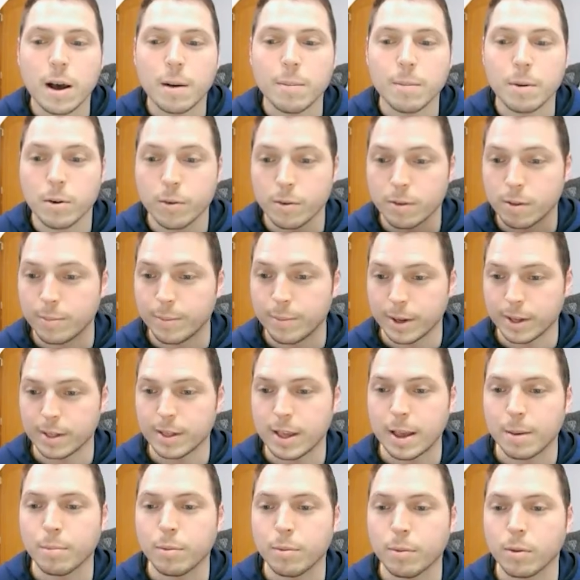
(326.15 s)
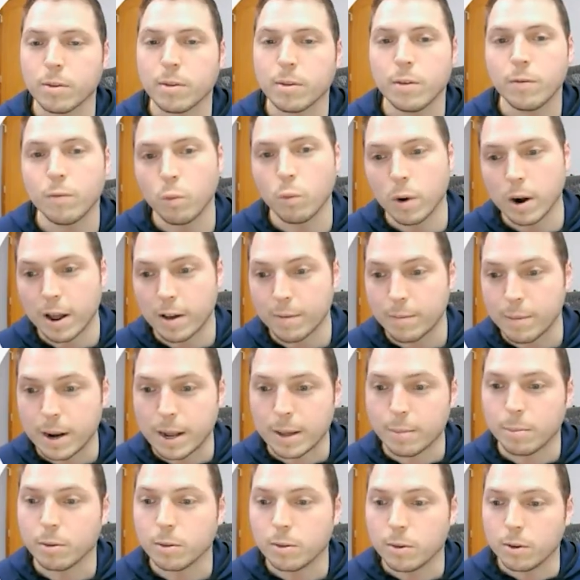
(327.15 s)
Here's some examples of what I've been
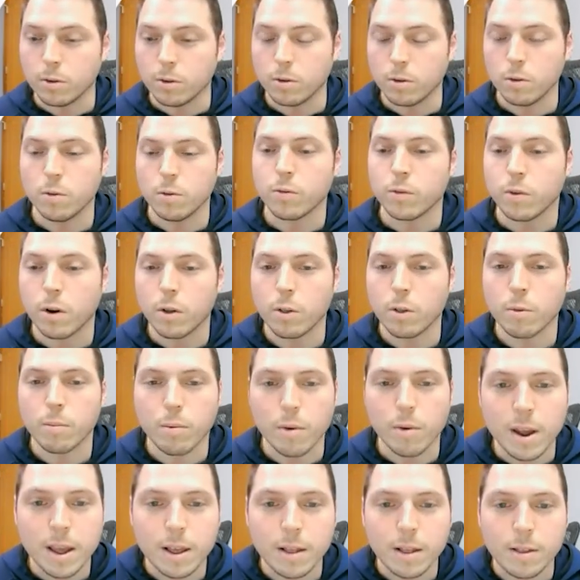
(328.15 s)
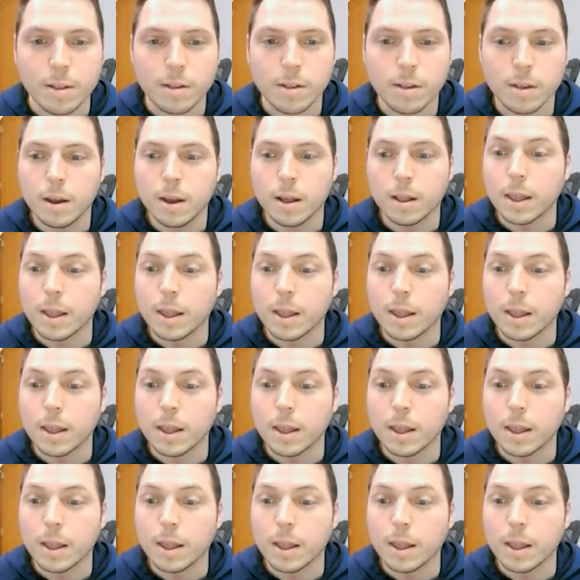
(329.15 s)
able to do for other brands.